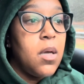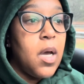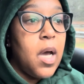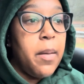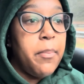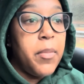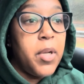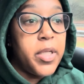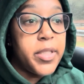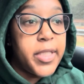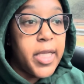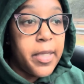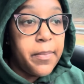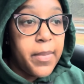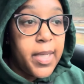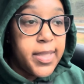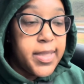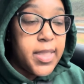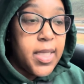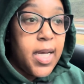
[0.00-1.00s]
I'm gonna take
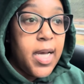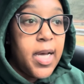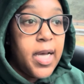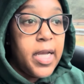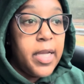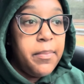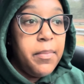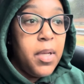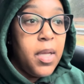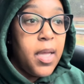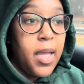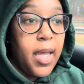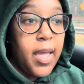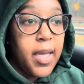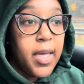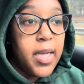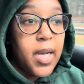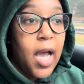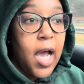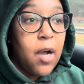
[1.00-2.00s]
my time
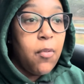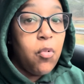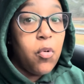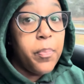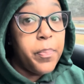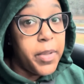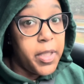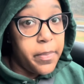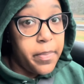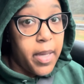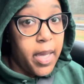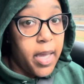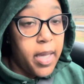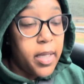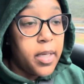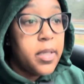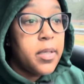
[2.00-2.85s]
and I will be back.